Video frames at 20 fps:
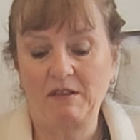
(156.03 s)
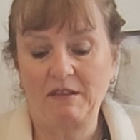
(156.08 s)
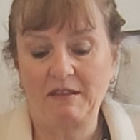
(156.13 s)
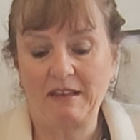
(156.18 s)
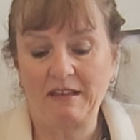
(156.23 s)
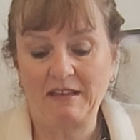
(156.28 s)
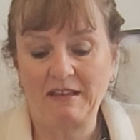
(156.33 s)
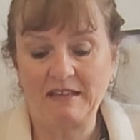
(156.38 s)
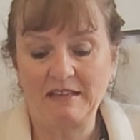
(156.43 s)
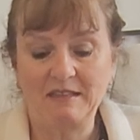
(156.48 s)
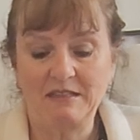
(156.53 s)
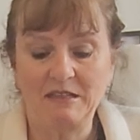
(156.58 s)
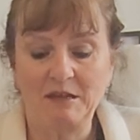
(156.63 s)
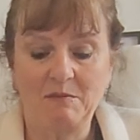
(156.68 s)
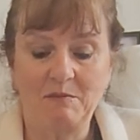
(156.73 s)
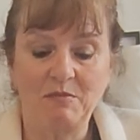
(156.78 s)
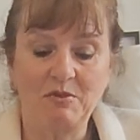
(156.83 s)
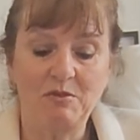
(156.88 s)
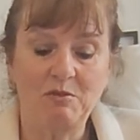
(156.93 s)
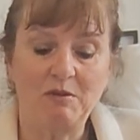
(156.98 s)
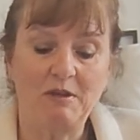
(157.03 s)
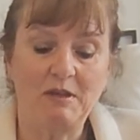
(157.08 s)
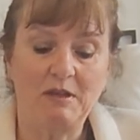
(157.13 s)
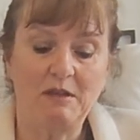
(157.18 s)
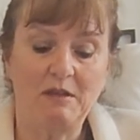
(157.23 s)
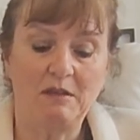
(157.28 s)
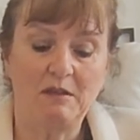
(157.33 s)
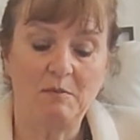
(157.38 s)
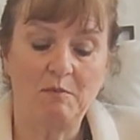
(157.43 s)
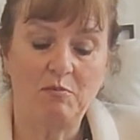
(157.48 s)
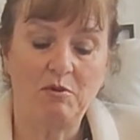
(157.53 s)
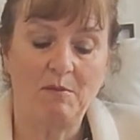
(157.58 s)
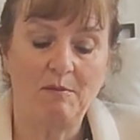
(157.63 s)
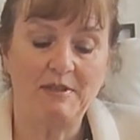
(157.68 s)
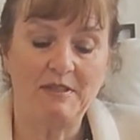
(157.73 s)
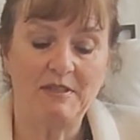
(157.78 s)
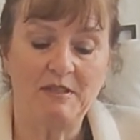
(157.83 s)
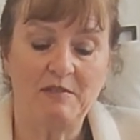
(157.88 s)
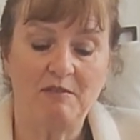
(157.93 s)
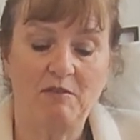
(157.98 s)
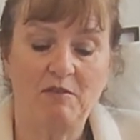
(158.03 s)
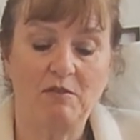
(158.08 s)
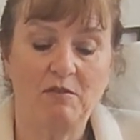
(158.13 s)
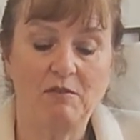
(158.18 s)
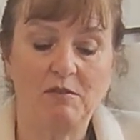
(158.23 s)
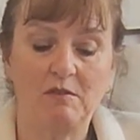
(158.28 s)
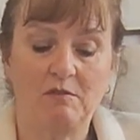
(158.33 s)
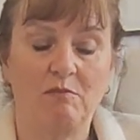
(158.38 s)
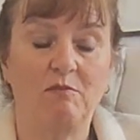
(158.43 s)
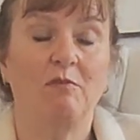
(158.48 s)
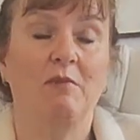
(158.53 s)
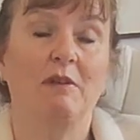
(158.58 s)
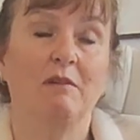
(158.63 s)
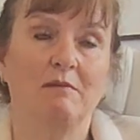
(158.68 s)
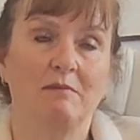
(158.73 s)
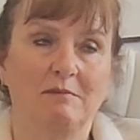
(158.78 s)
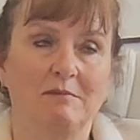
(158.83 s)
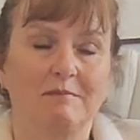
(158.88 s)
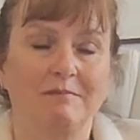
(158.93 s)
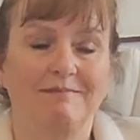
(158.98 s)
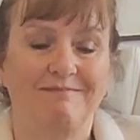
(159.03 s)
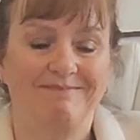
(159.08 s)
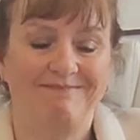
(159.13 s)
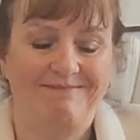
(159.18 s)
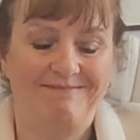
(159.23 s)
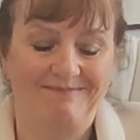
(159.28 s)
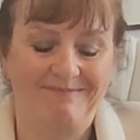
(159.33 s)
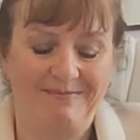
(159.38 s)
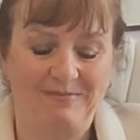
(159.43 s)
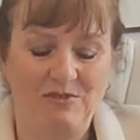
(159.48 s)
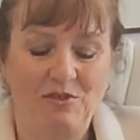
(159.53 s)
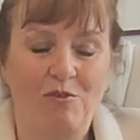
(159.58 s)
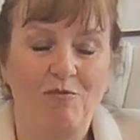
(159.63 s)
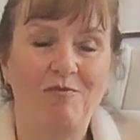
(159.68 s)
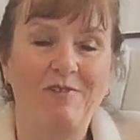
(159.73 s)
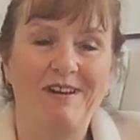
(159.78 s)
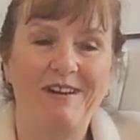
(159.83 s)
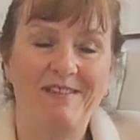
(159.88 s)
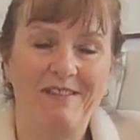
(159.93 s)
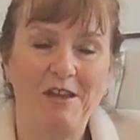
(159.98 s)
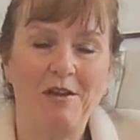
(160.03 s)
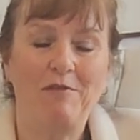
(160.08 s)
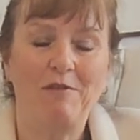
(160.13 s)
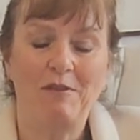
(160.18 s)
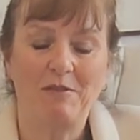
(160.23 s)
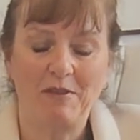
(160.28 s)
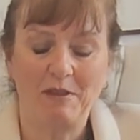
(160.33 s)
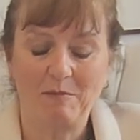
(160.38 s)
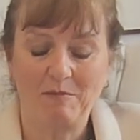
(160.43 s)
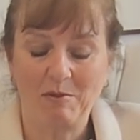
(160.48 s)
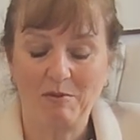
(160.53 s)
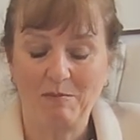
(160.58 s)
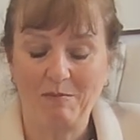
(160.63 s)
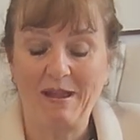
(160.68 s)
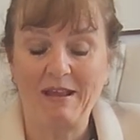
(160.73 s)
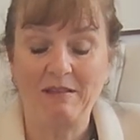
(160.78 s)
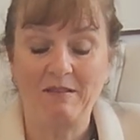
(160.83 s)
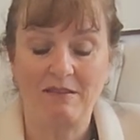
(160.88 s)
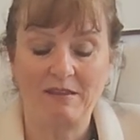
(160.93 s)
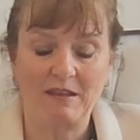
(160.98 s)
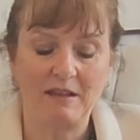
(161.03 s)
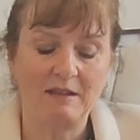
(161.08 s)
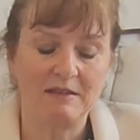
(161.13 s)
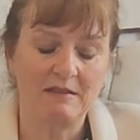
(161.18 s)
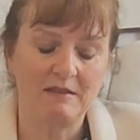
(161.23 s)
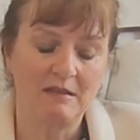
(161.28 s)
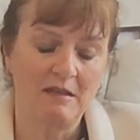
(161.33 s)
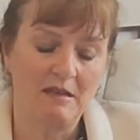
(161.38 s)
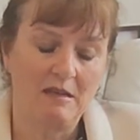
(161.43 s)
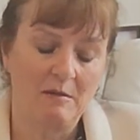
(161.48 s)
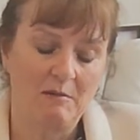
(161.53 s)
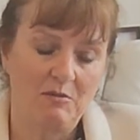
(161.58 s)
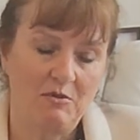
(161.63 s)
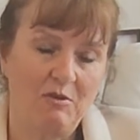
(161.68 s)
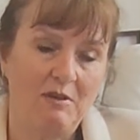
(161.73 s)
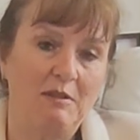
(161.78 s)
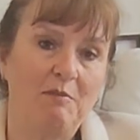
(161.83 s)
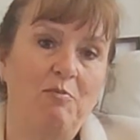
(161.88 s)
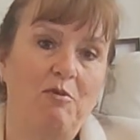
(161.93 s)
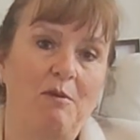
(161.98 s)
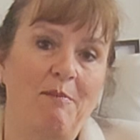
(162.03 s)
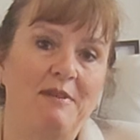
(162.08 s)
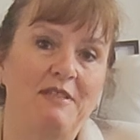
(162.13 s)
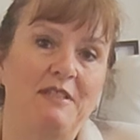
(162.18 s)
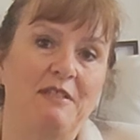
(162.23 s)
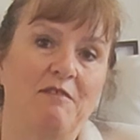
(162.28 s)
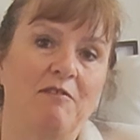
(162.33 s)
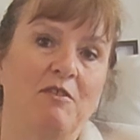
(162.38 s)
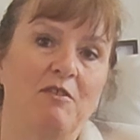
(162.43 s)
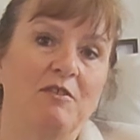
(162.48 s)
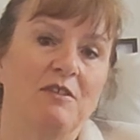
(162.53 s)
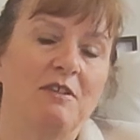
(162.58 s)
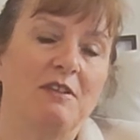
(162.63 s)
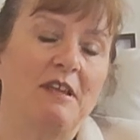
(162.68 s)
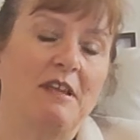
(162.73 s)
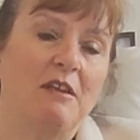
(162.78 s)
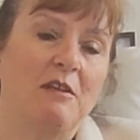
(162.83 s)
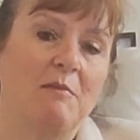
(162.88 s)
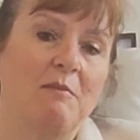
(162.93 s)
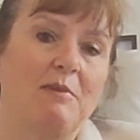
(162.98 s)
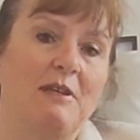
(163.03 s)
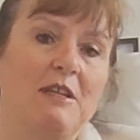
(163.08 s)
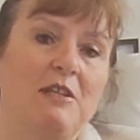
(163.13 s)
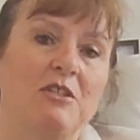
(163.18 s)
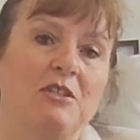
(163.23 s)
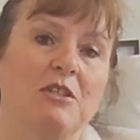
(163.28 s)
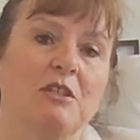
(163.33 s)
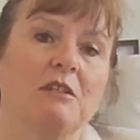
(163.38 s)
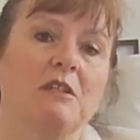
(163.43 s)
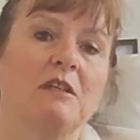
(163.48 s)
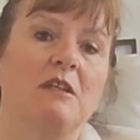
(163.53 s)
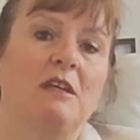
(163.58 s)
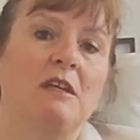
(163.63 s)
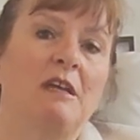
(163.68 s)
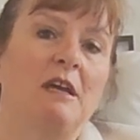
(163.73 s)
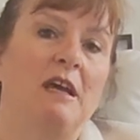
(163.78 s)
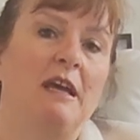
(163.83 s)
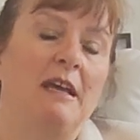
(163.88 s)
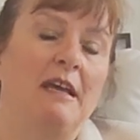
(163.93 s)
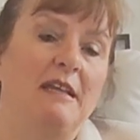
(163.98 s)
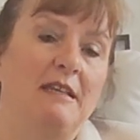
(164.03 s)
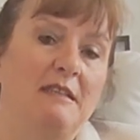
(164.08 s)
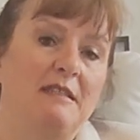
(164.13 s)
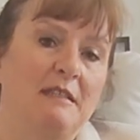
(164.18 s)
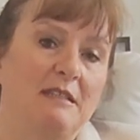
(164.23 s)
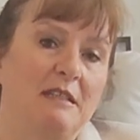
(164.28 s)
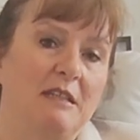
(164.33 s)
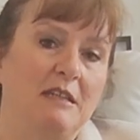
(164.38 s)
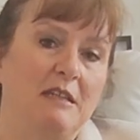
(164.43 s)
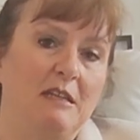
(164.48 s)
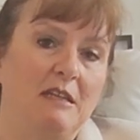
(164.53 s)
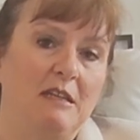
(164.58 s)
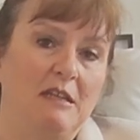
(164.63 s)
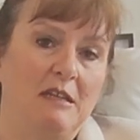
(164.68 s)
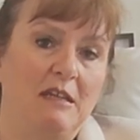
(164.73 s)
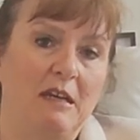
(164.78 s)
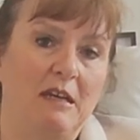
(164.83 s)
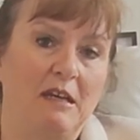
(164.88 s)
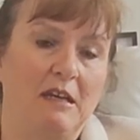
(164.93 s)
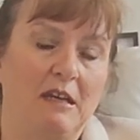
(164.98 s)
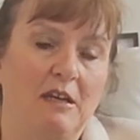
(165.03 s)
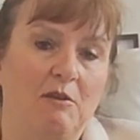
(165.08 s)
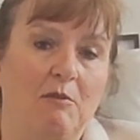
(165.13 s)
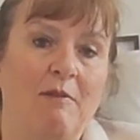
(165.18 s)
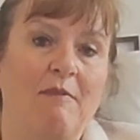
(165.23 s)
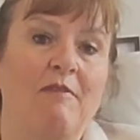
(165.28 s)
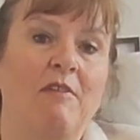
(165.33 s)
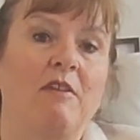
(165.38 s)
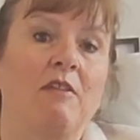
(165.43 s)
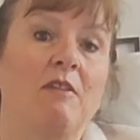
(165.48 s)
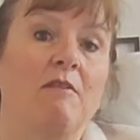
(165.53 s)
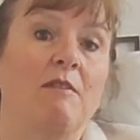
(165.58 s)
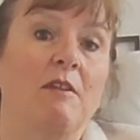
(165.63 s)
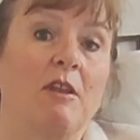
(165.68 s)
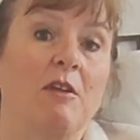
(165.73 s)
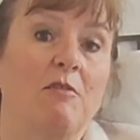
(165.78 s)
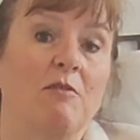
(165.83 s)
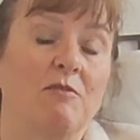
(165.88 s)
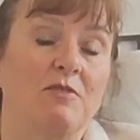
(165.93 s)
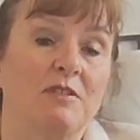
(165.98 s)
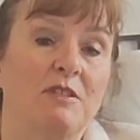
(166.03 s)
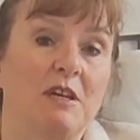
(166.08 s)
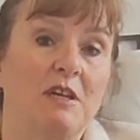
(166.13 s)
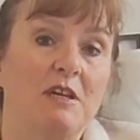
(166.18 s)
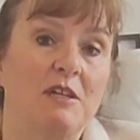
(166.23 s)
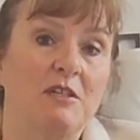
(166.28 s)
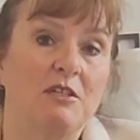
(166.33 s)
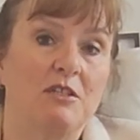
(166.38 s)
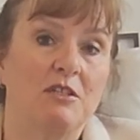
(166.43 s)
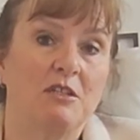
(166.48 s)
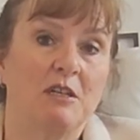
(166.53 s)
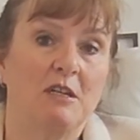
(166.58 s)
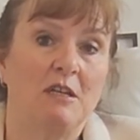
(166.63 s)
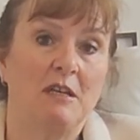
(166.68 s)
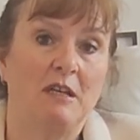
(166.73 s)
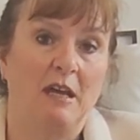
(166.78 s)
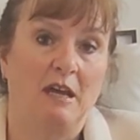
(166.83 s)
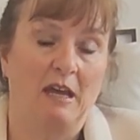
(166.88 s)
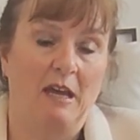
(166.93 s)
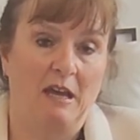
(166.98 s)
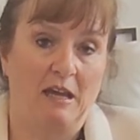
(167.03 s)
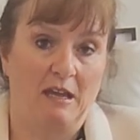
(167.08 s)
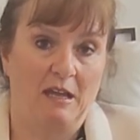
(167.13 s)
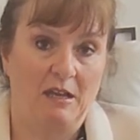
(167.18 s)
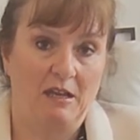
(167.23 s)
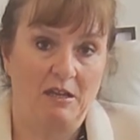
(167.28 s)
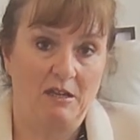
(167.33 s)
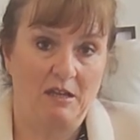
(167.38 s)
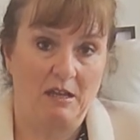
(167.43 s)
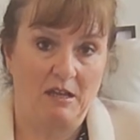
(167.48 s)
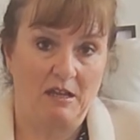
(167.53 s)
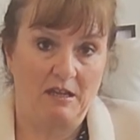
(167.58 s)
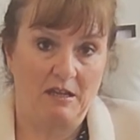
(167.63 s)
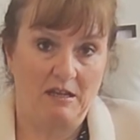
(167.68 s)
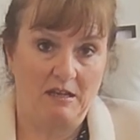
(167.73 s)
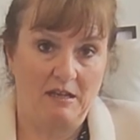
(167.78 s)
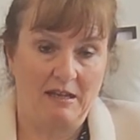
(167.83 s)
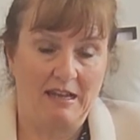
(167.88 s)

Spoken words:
that then gets done between the Promesse de Vente, well, not really the only thing, but main things between the Promesse de Vente and then completion, is the equivalent of the local search, a